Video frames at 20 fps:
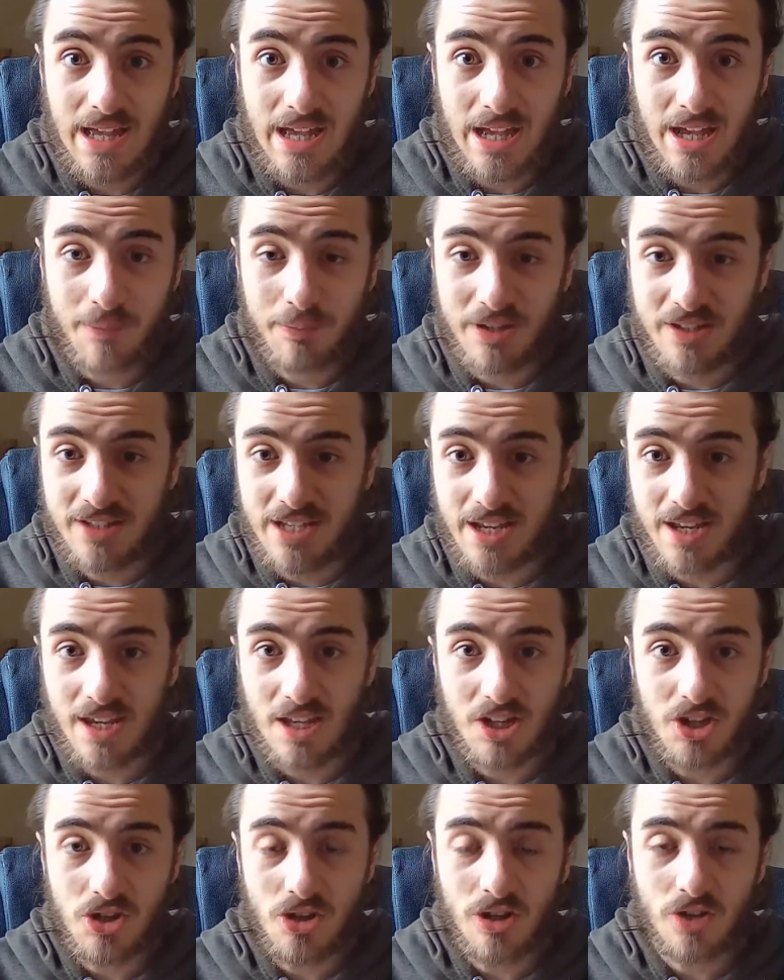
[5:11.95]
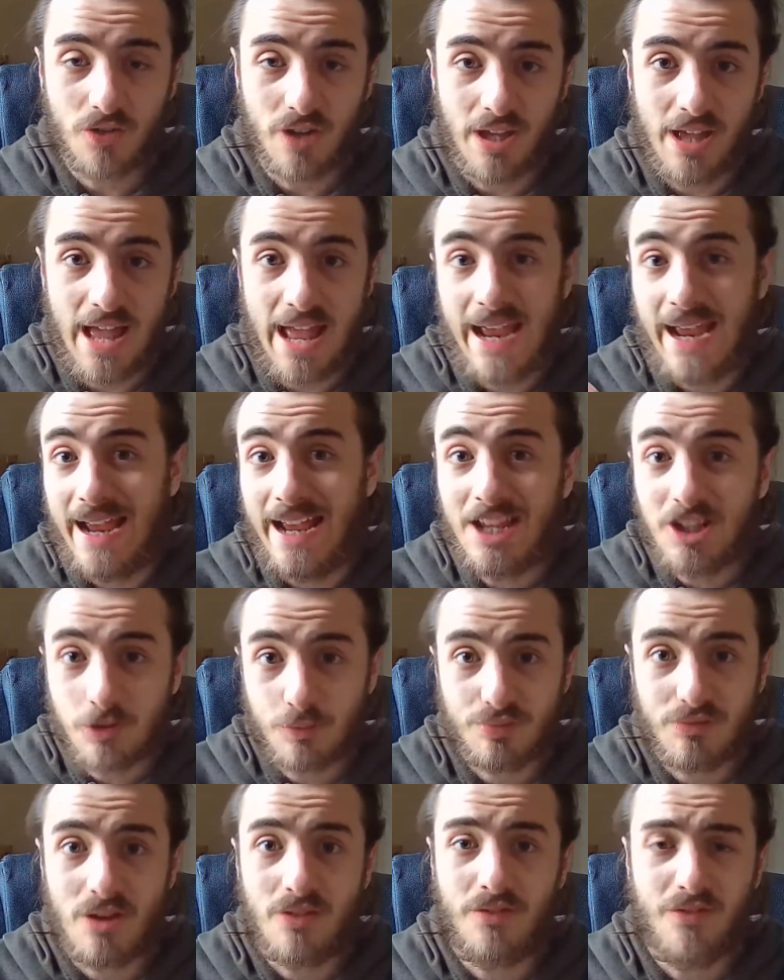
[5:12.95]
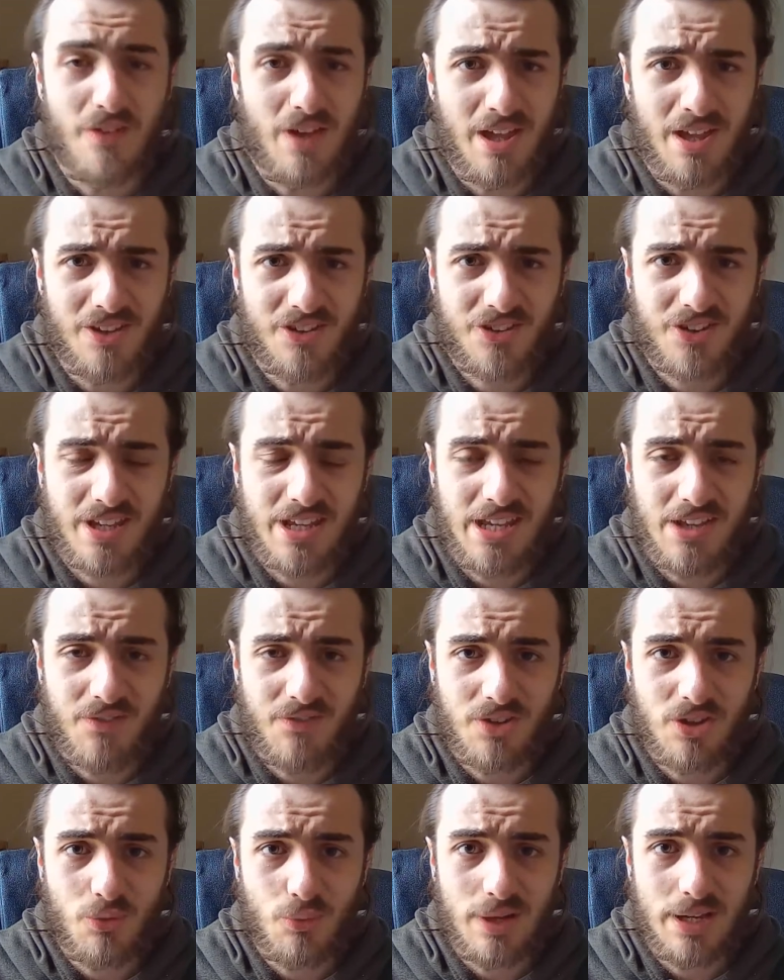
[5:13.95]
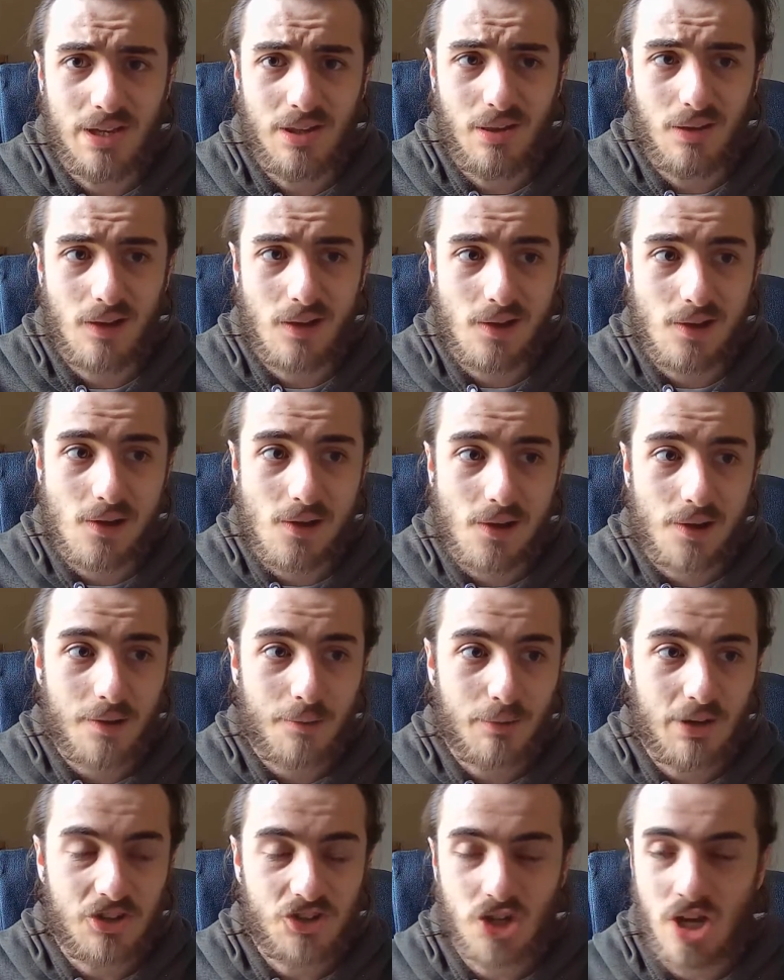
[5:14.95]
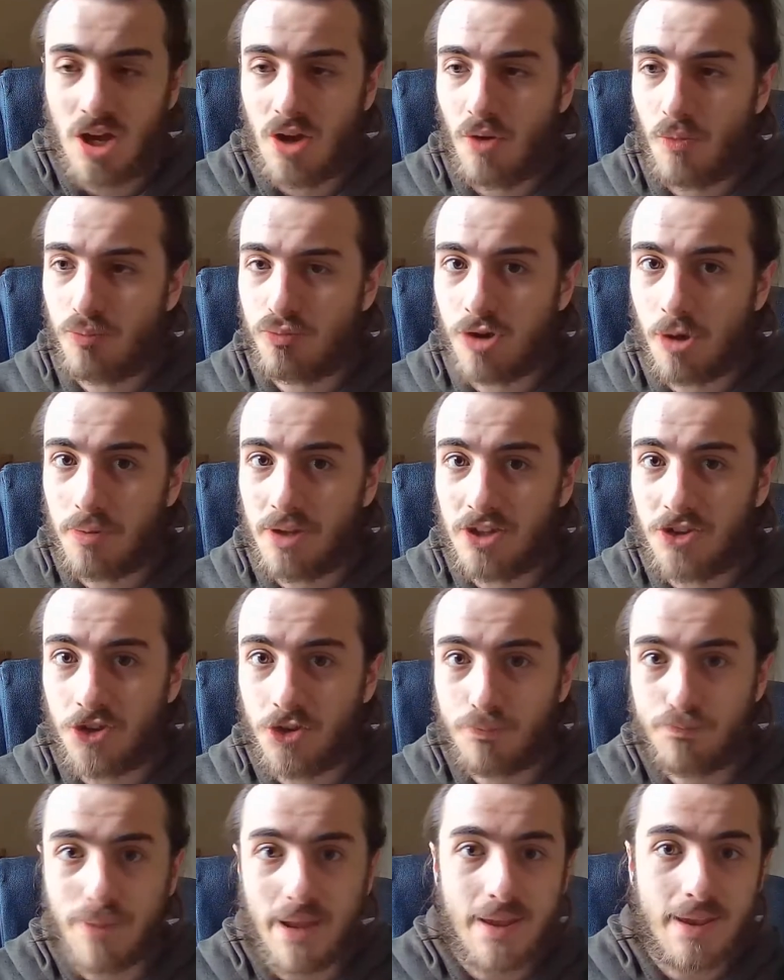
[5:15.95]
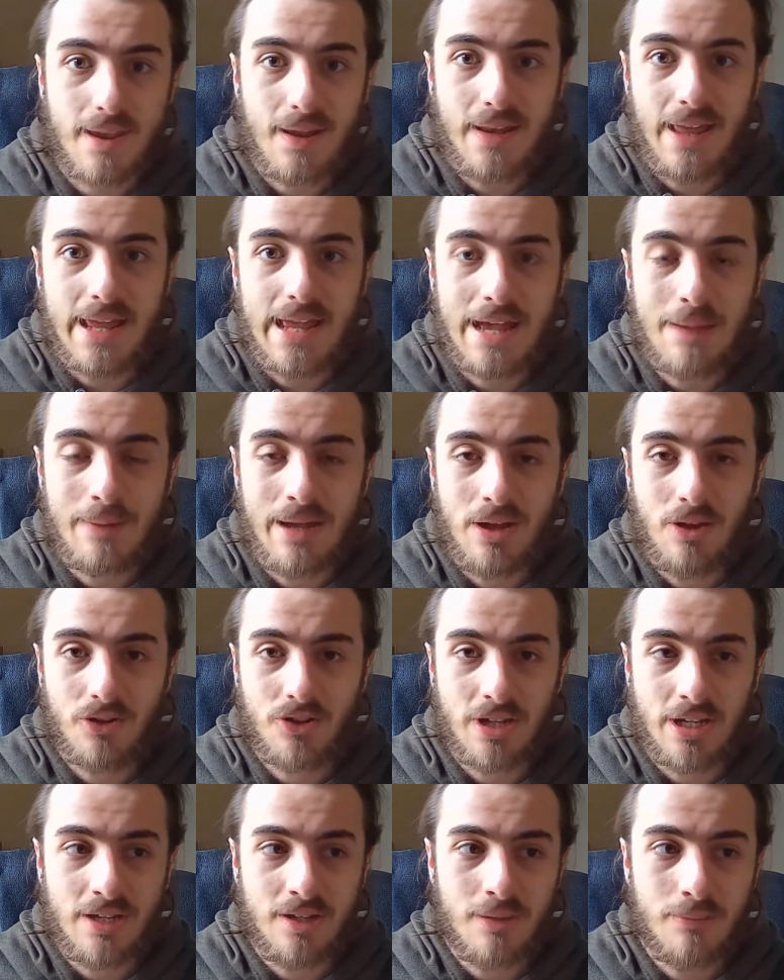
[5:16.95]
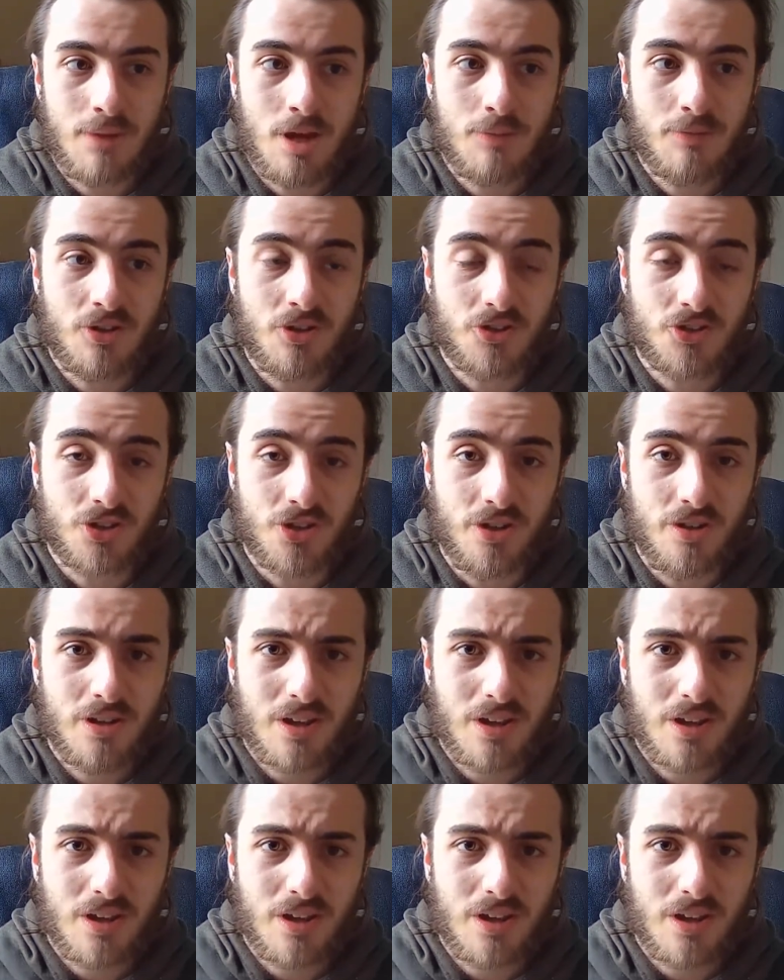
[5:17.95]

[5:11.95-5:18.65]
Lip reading: a particular universe, a Hasbro verse, if you will, which I'll probably speculate about in a moment or two.